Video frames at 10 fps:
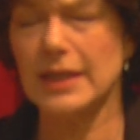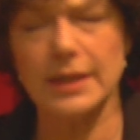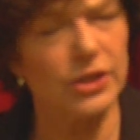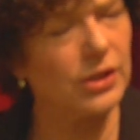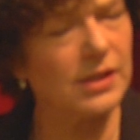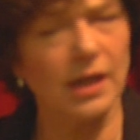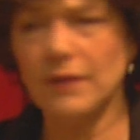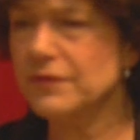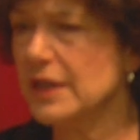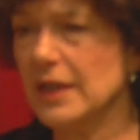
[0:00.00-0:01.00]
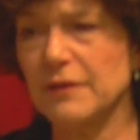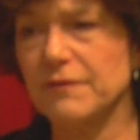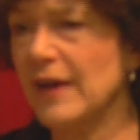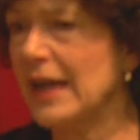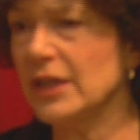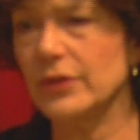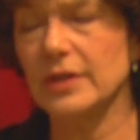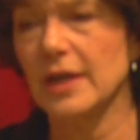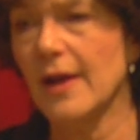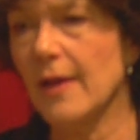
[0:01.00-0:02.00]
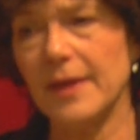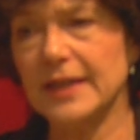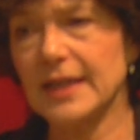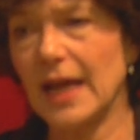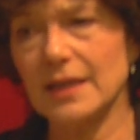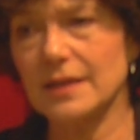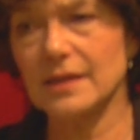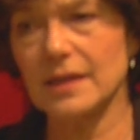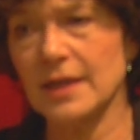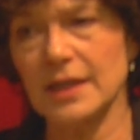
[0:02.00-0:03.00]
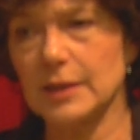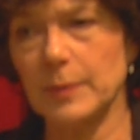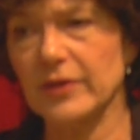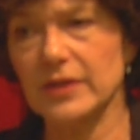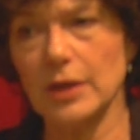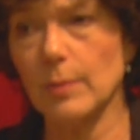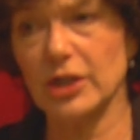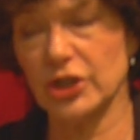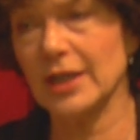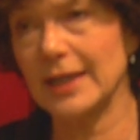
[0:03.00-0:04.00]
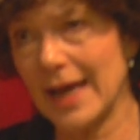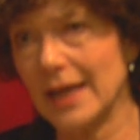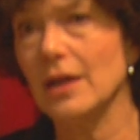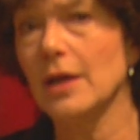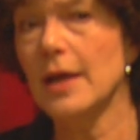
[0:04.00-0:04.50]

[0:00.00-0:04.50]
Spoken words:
He just loved it. He valued their talent and experience so much. And again,